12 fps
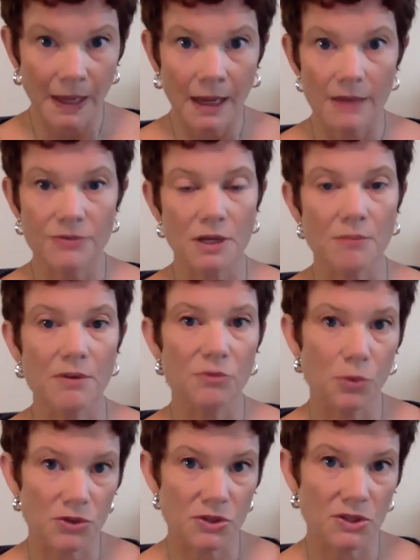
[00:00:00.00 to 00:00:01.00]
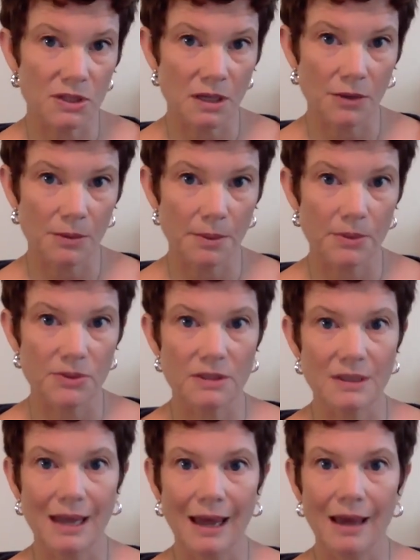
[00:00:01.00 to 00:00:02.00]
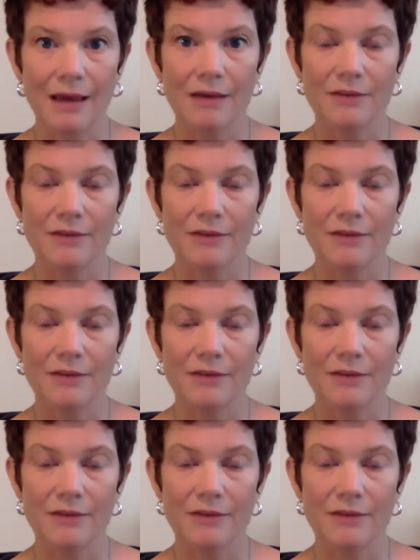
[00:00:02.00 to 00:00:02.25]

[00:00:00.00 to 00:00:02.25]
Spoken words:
If someone forces another person to have